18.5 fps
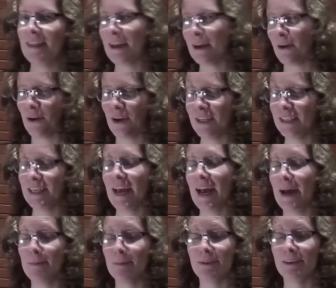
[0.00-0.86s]
they're going to
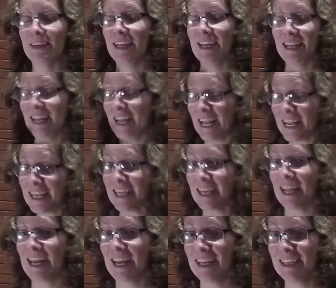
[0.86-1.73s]
happen in any
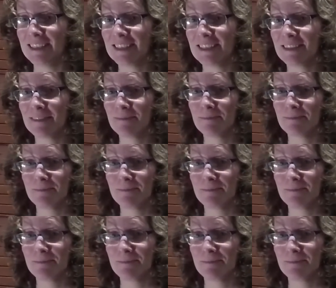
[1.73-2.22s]
case.